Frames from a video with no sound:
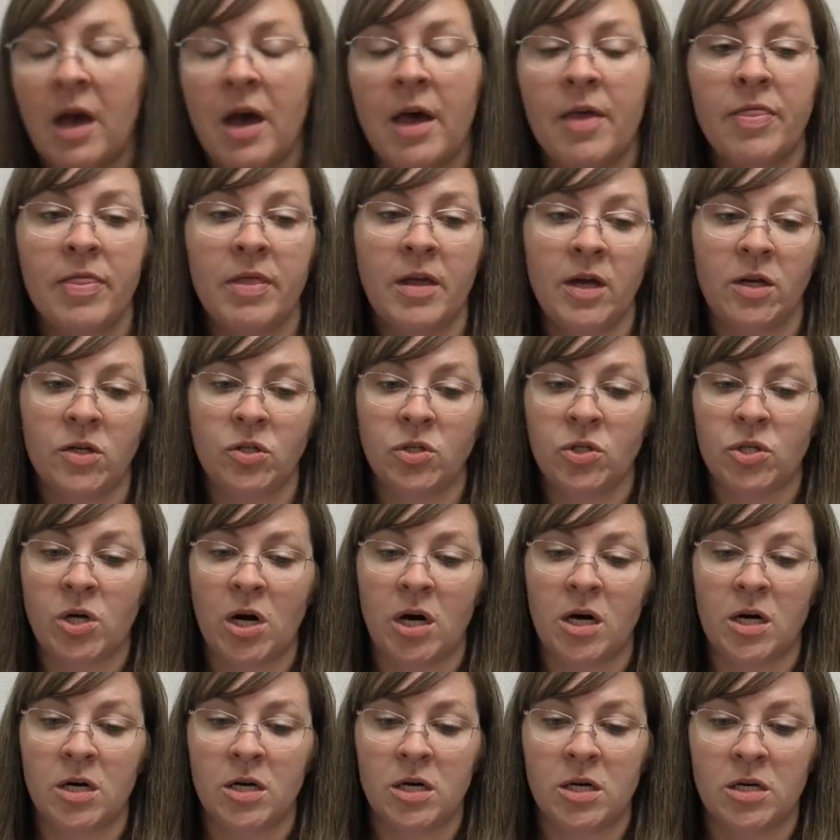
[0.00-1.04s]
and then
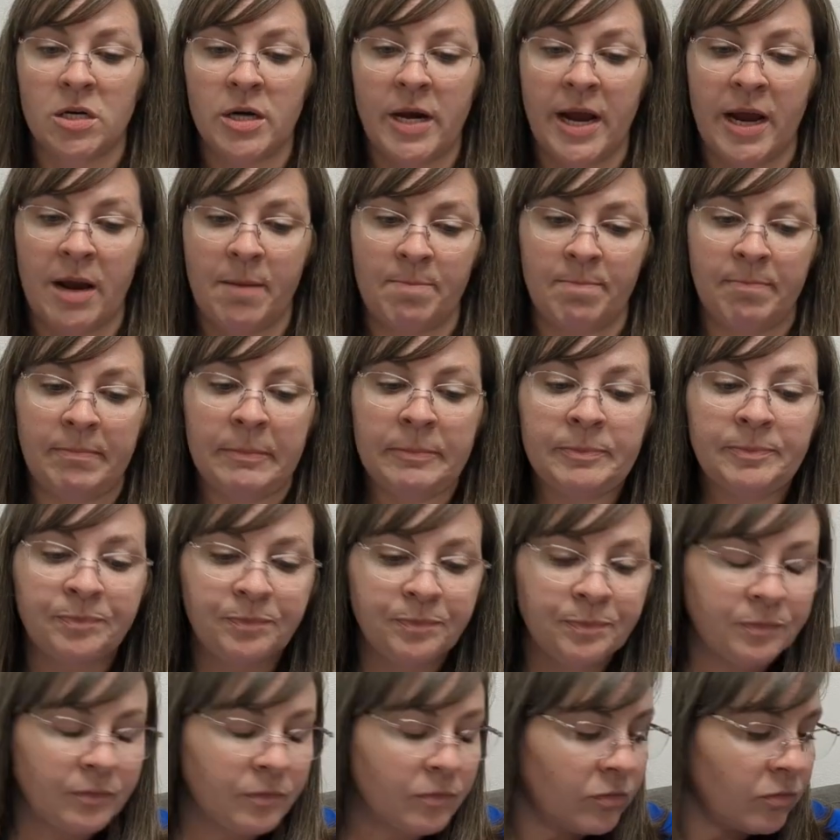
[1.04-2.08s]
chart her name.
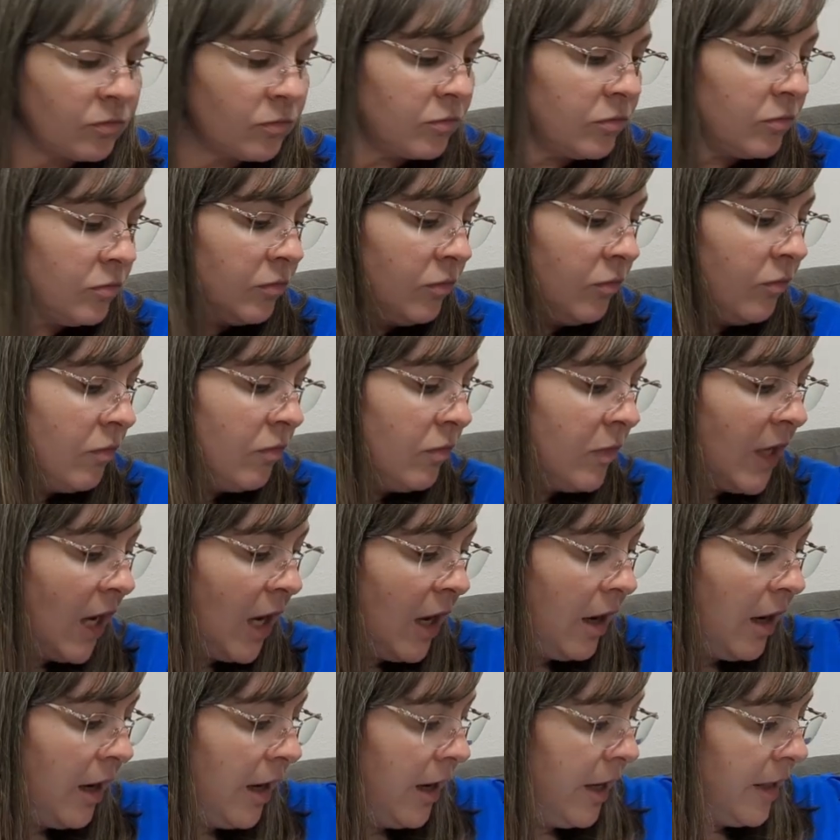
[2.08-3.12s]

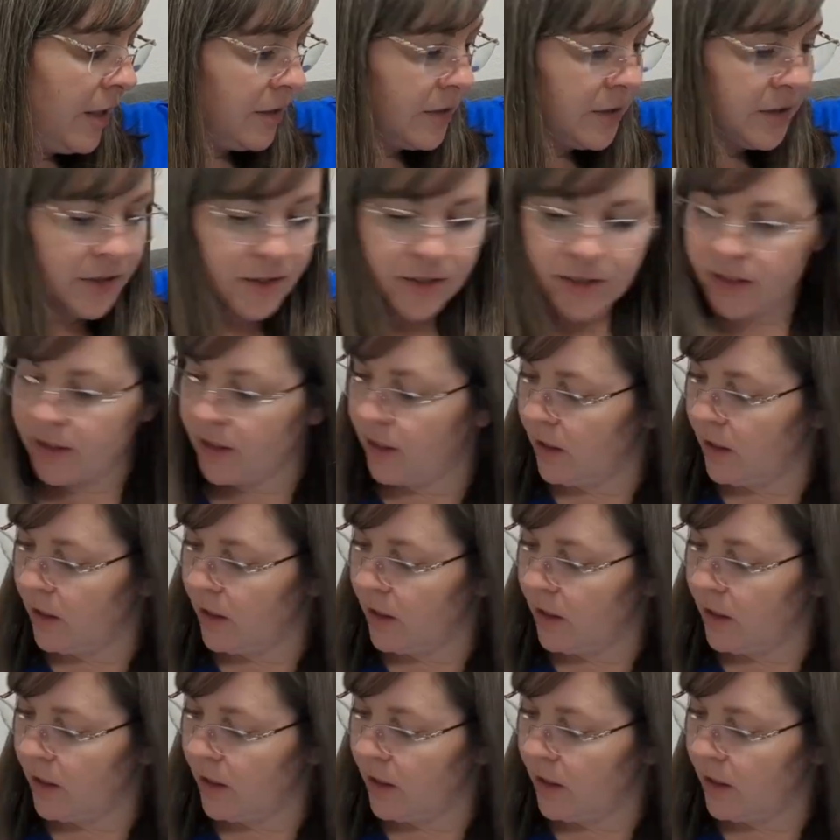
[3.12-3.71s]
And